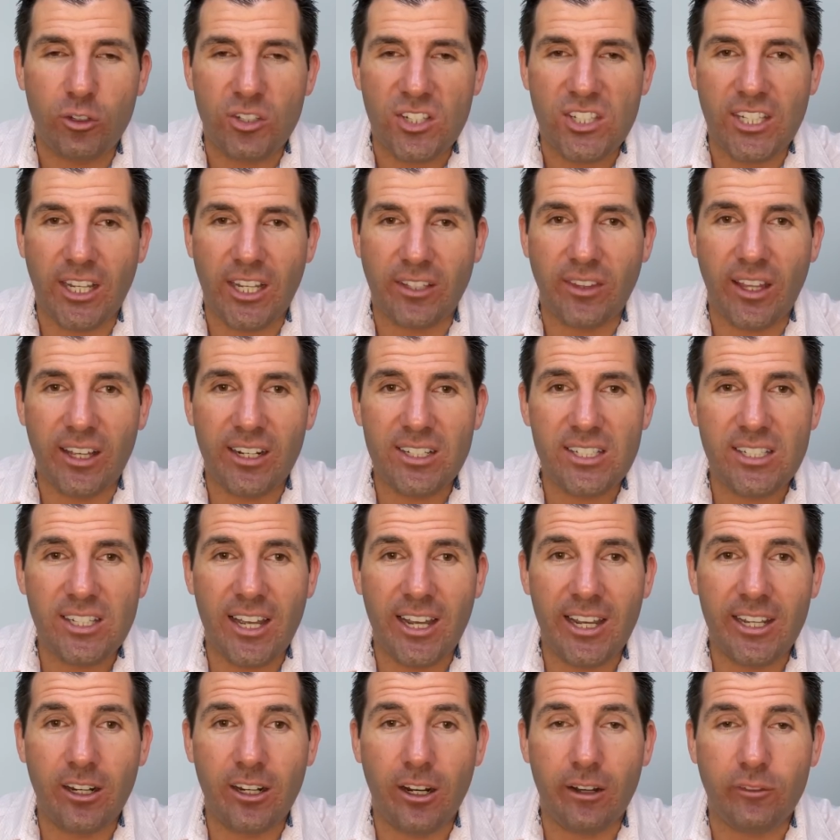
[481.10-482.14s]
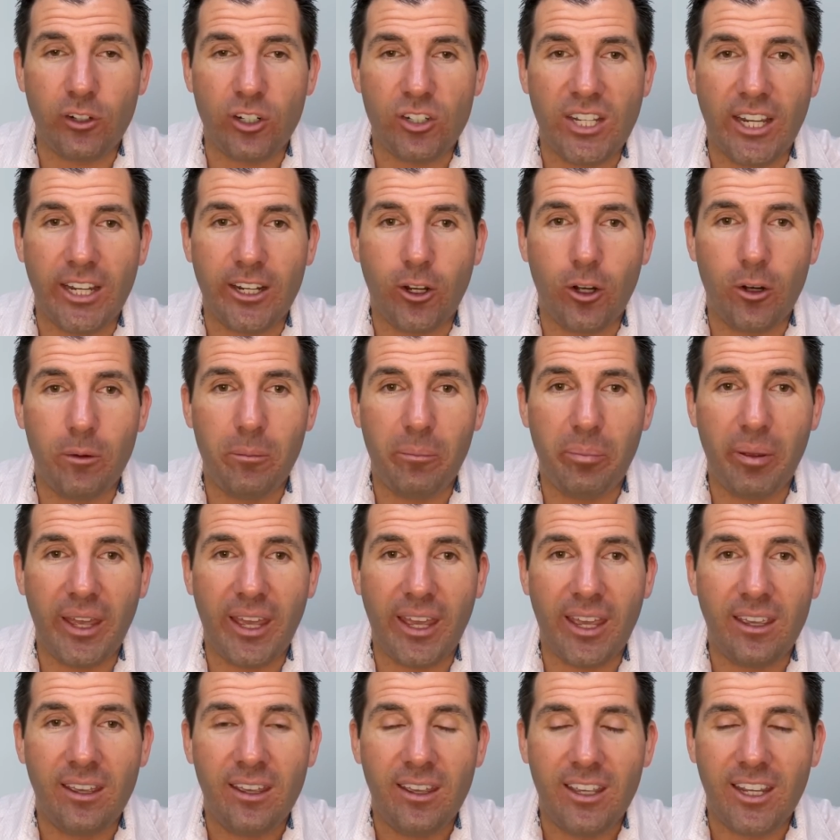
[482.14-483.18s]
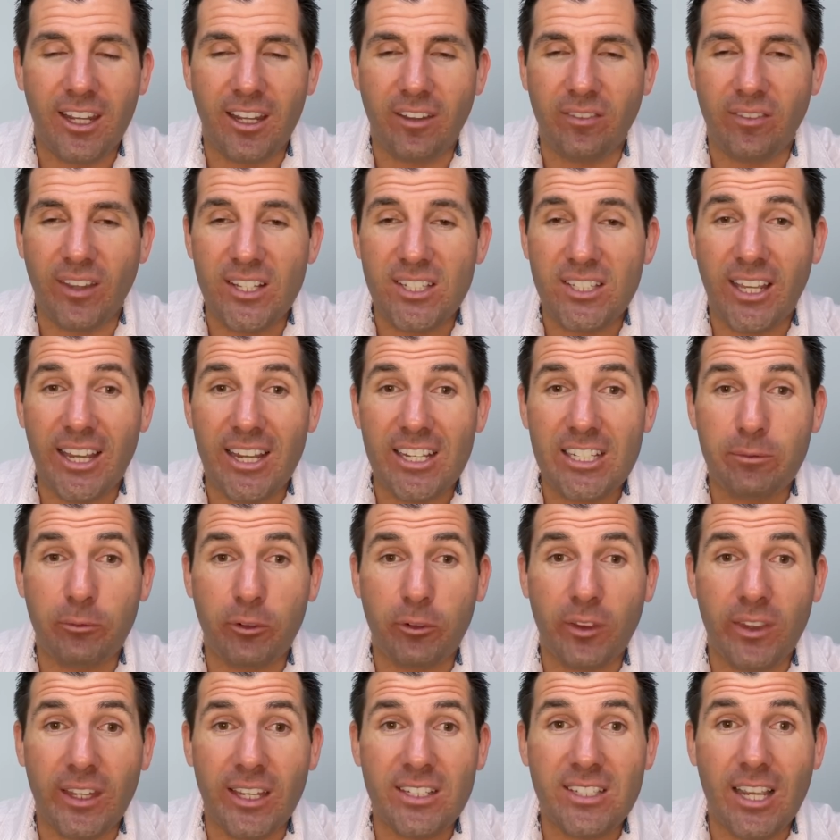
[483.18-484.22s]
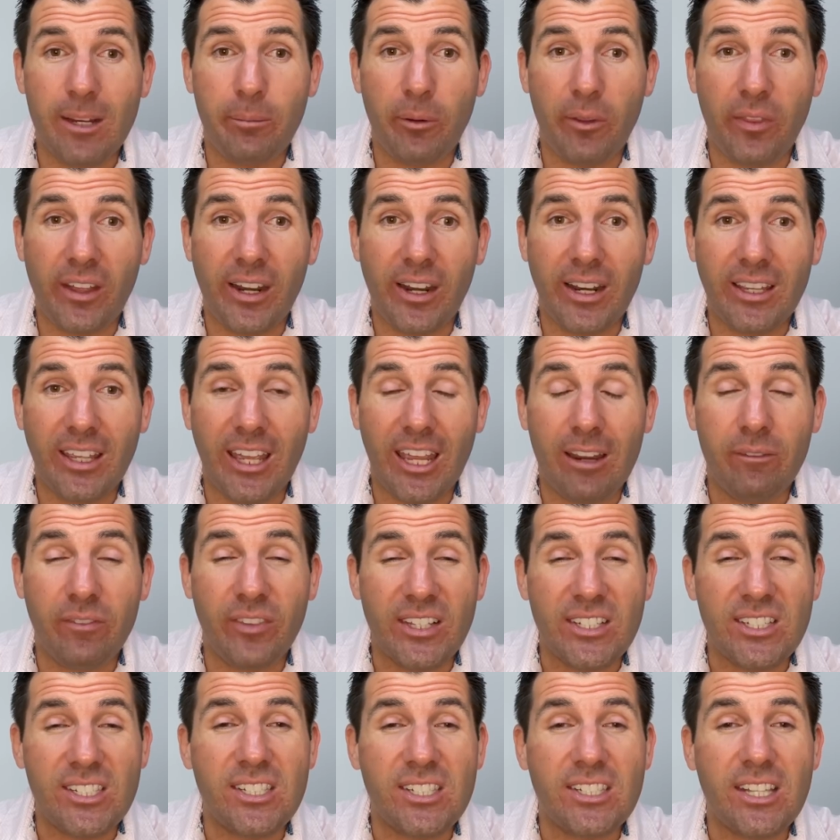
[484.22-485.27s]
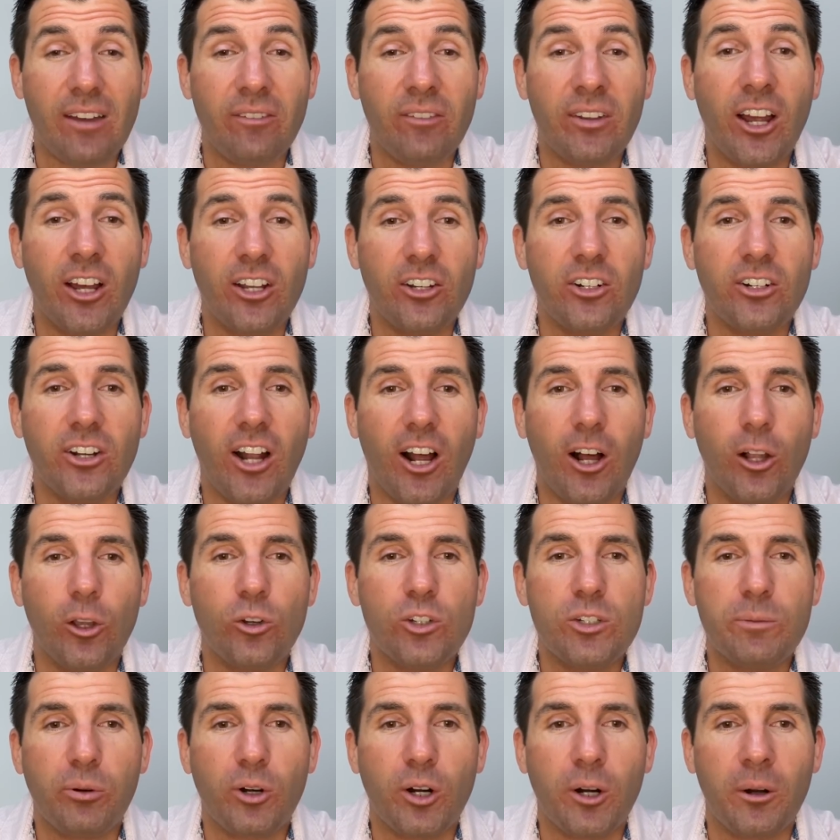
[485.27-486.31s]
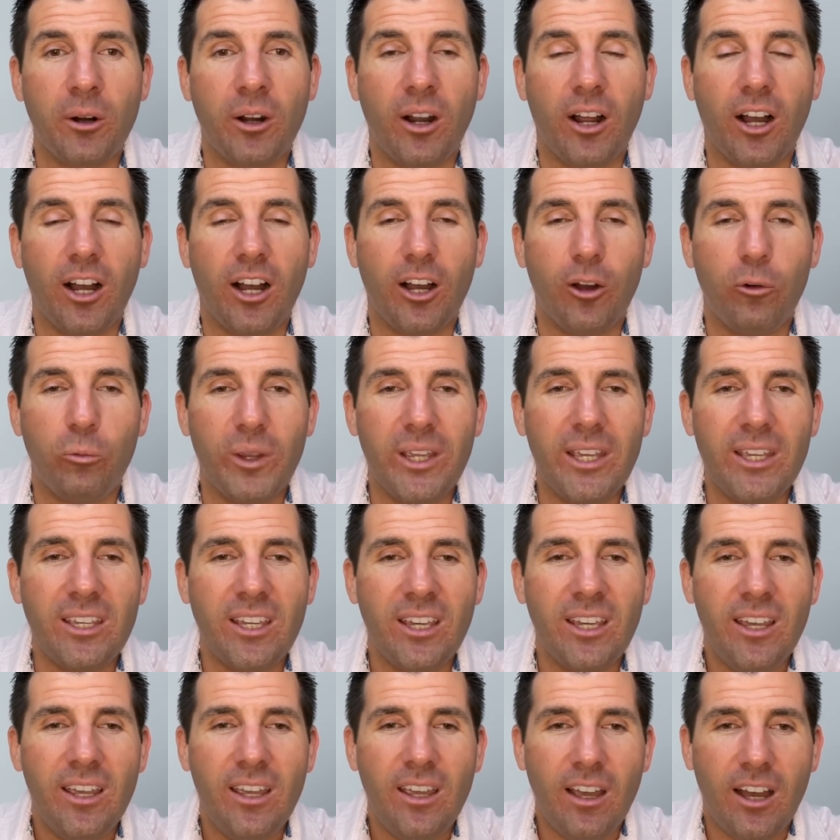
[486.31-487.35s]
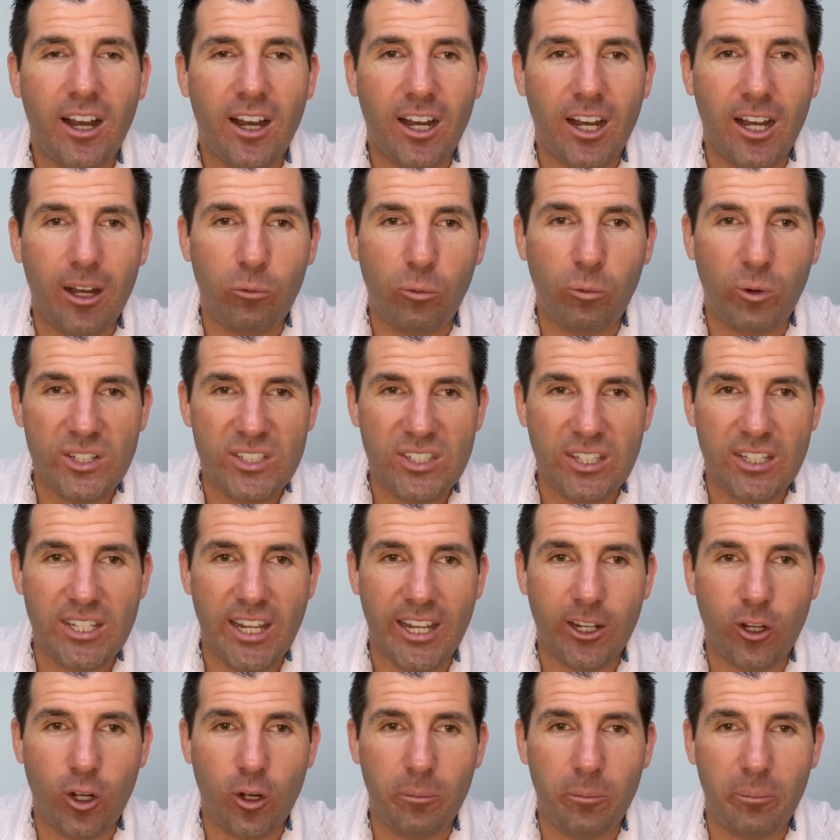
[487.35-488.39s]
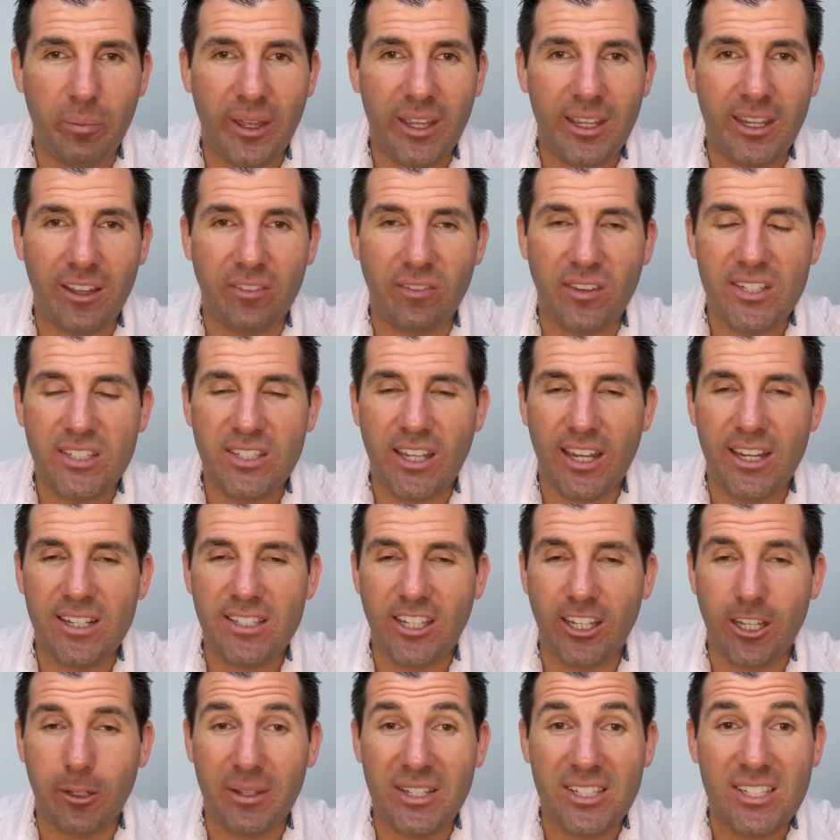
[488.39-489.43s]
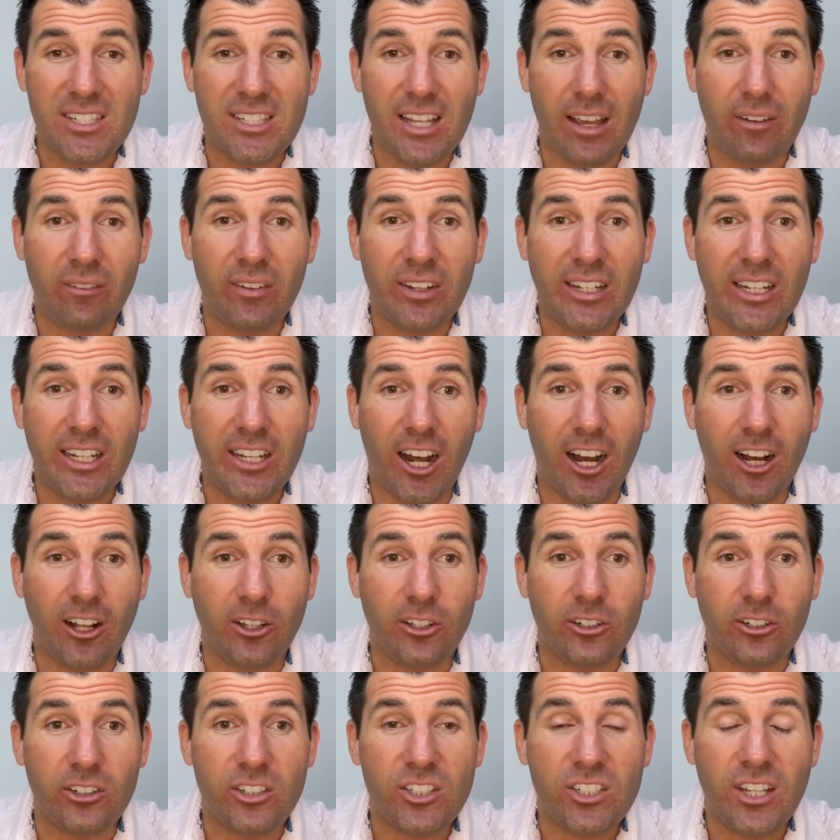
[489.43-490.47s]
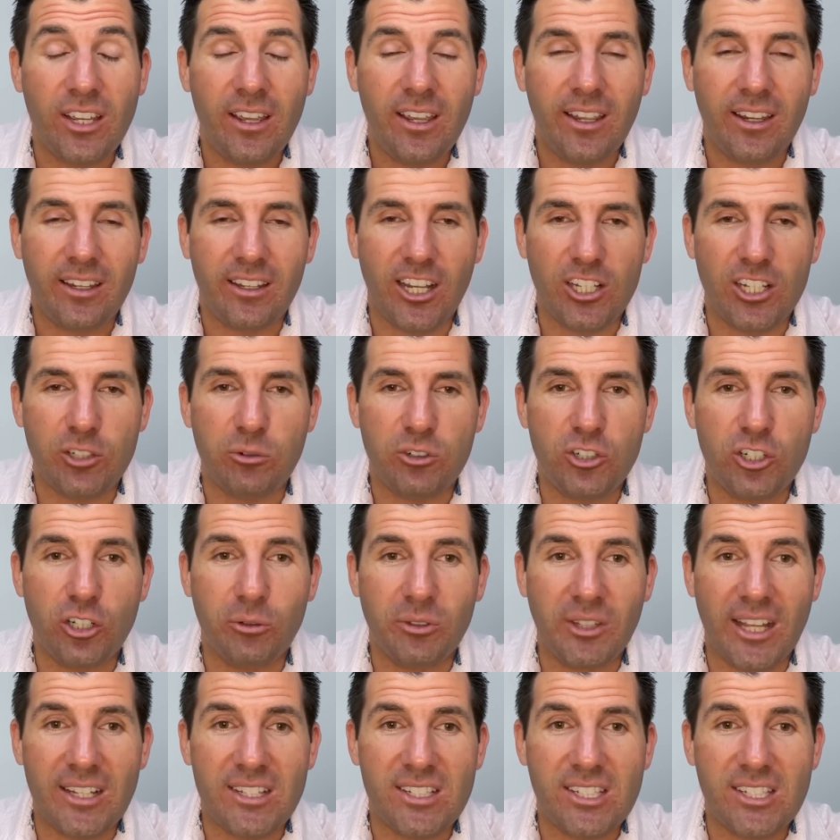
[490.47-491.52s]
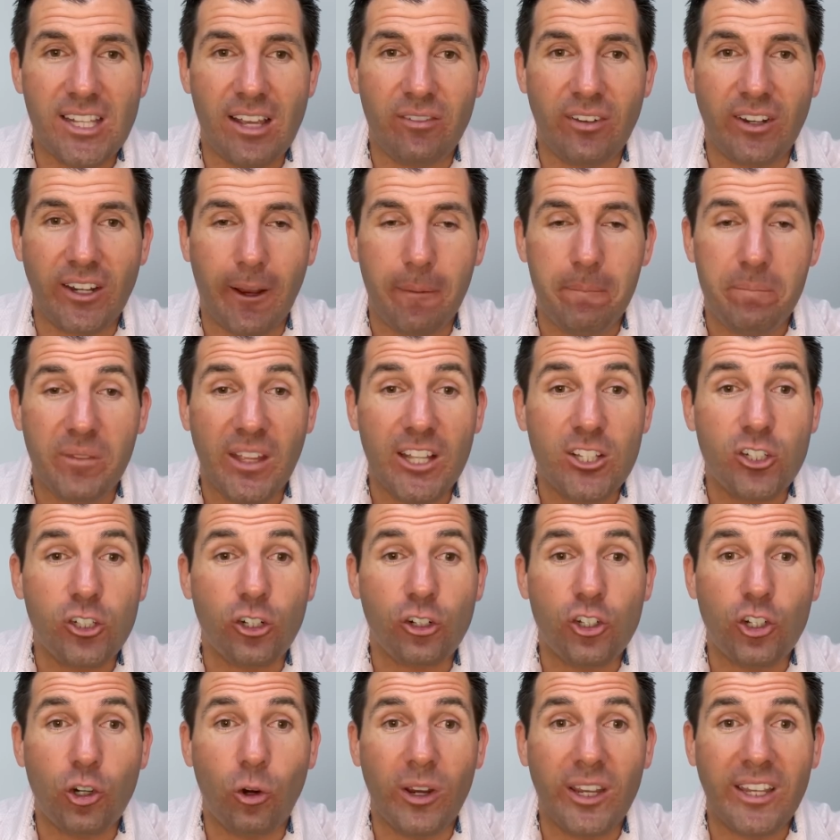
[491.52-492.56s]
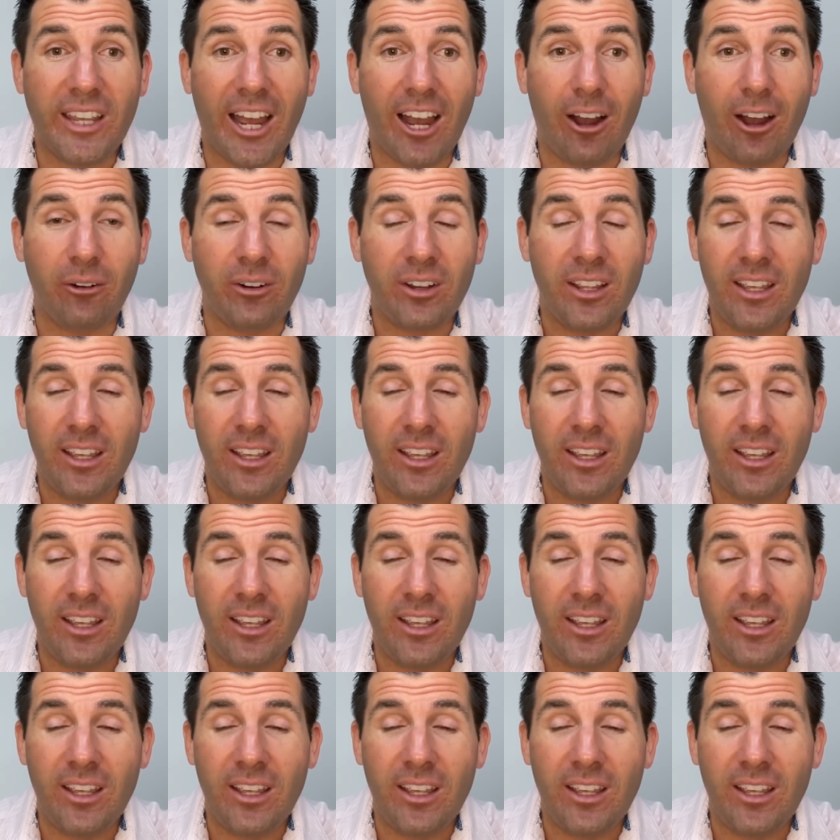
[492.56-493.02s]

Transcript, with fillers: set that aside of your take home pay. In this case, for the example that I gave, the $700 per uh, week uh, was the take home pay. In this case, it'd be $70. Guess what you do with that 70? It's your joy count